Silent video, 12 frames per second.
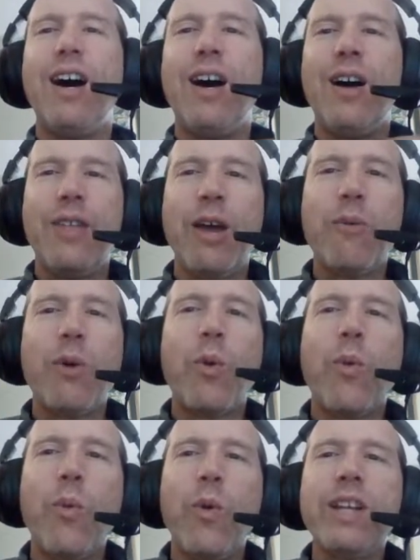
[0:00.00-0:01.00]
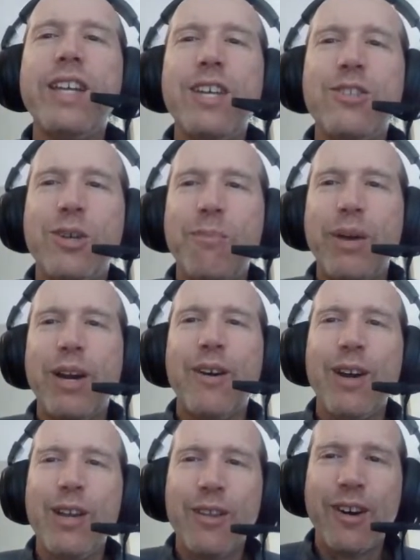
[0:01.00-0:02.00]
they were willing to
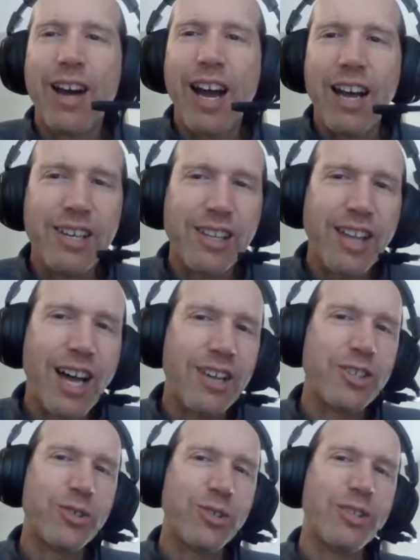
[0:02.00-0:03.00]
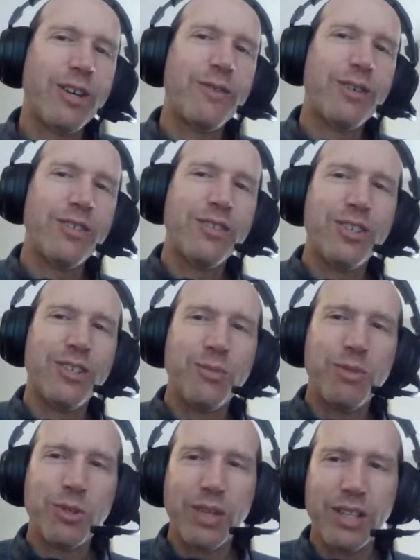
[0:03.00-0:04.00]
bury their ideological differences
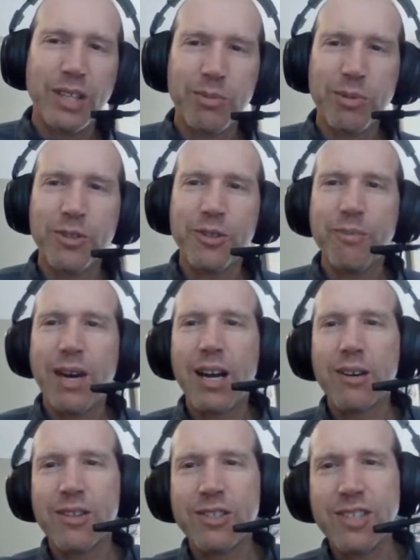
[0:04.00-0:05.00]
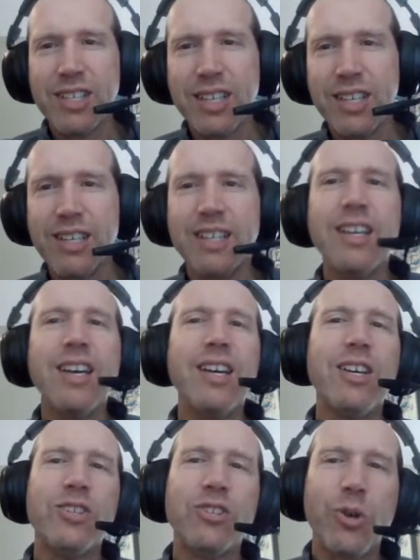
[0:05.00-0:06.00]
between liberal democracy and
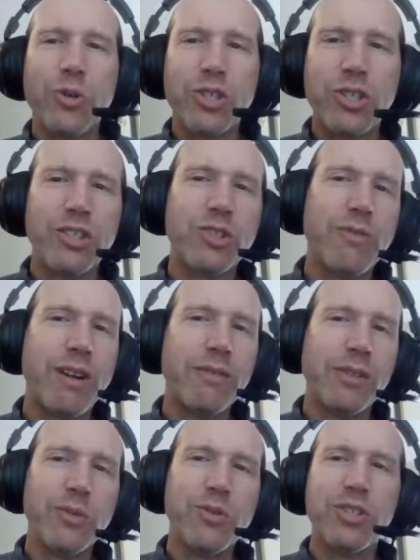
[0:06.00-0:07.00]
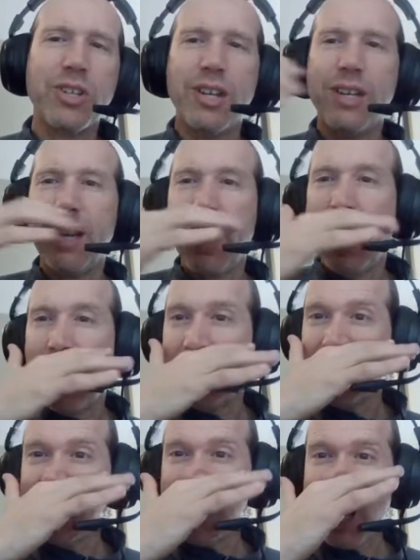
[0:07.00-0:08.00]
socialist revolution and
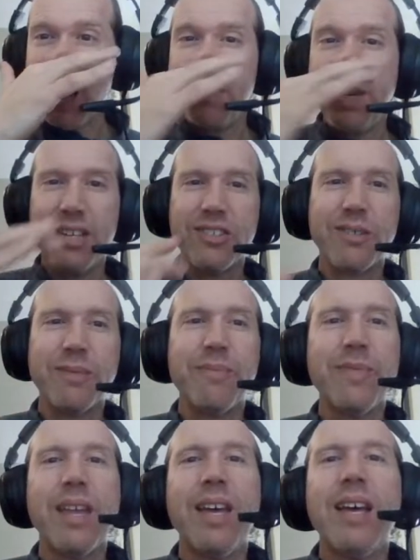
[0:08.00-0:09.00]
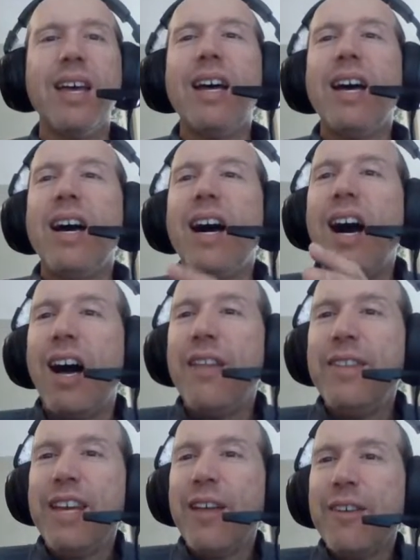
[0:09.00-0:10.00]
communism. On
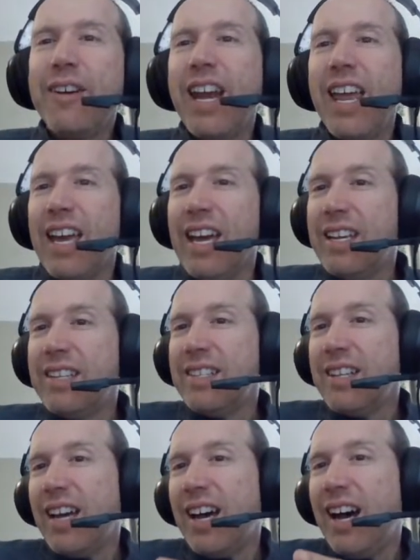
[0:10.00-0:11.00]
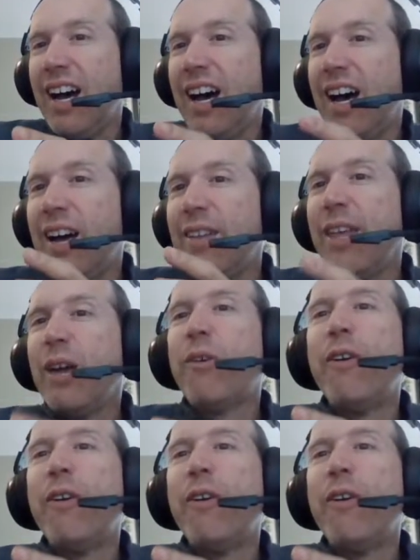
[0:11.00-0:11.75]
the other hand, they were